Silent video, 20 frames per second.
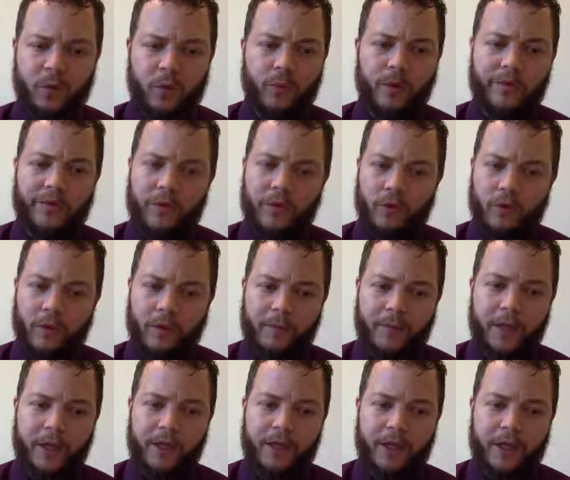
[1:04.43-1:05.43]
We have a
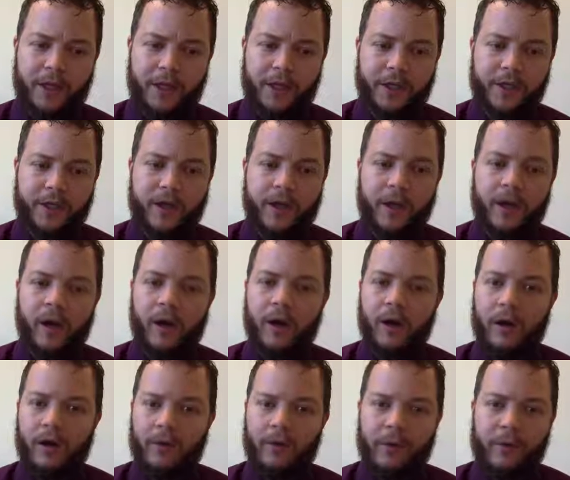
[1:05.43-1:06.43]
workspace session,
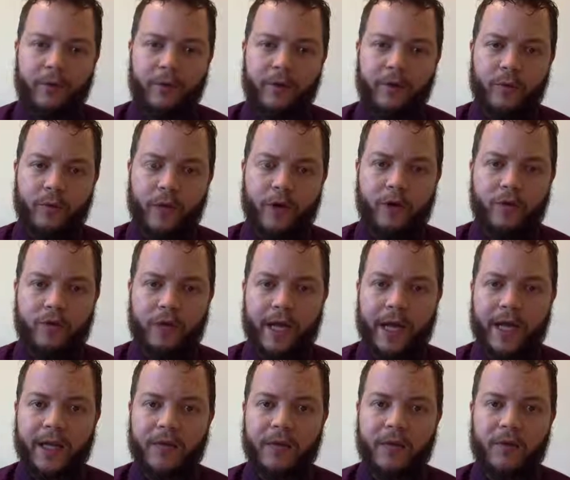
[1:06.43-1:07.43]
all the memory that we
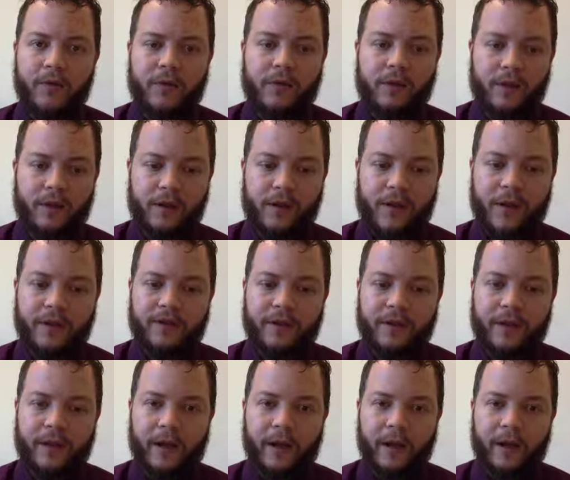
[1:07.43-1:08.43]
create and use is saved
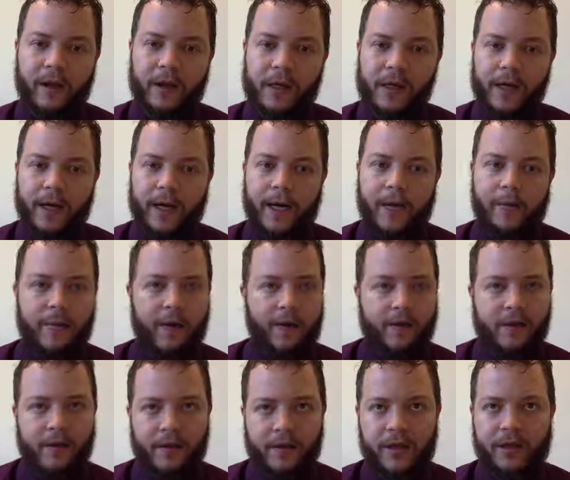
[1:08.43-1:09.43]
in there, and
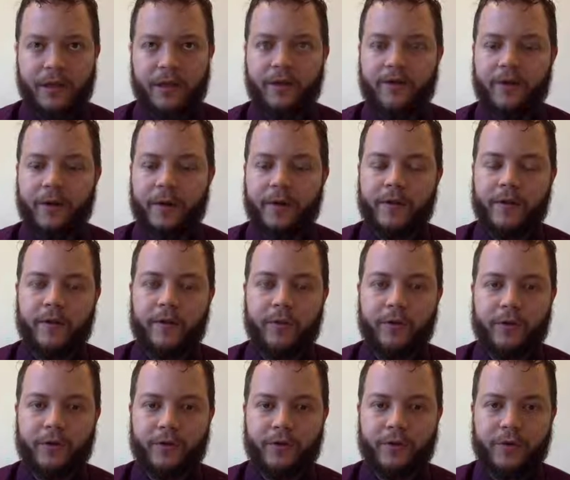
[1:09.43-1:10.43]
it's essentially very
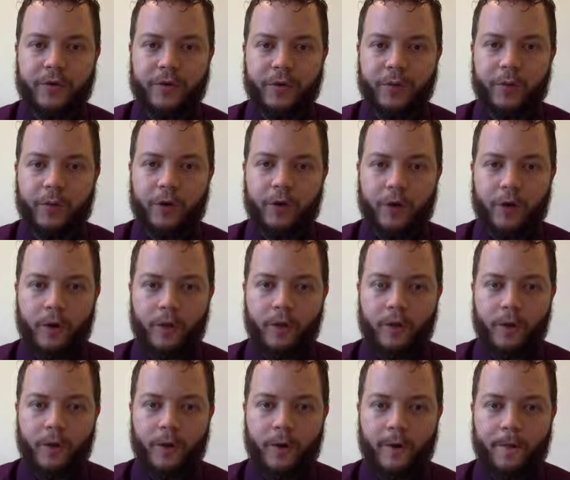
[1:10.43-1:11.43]
similar to a Jupyter
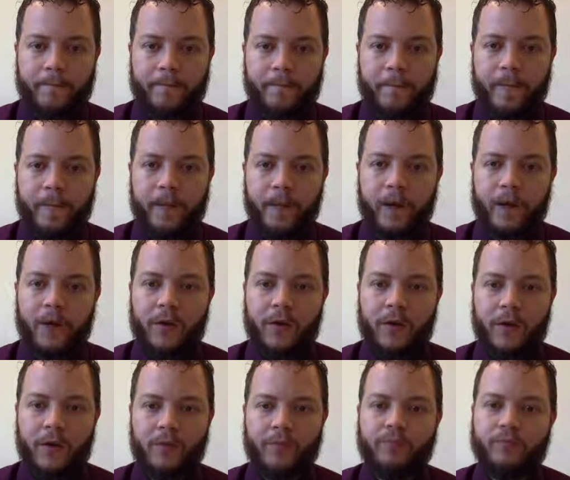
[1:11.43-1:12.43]
notebook.
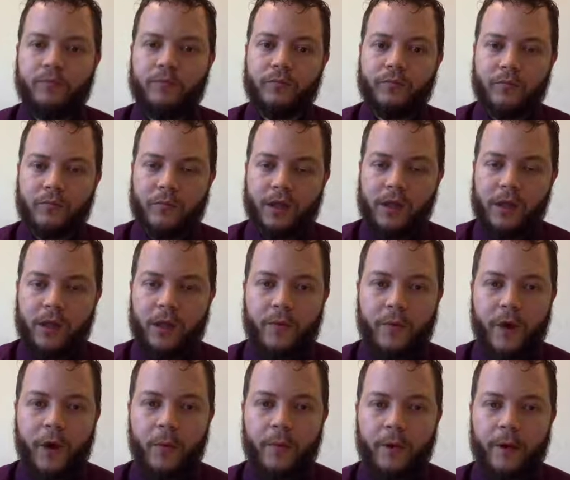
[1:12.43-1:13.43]
So let's say
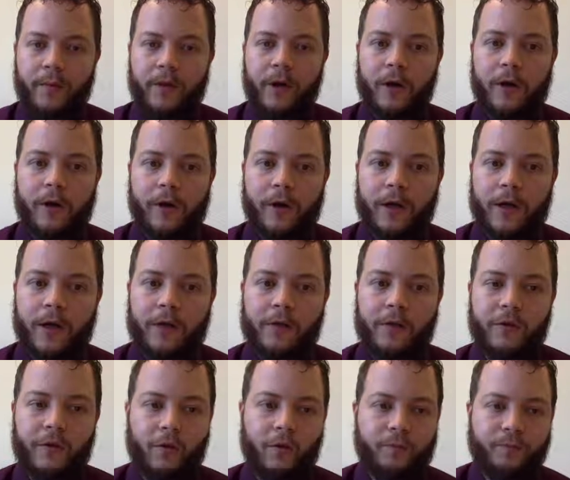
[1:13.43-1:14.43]
we open up the R
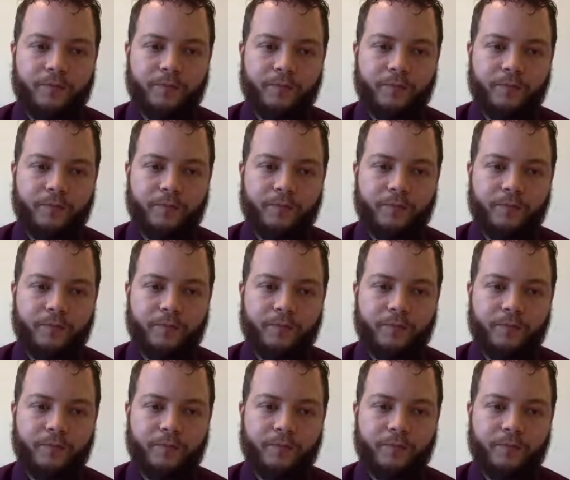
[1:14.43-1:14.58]
console.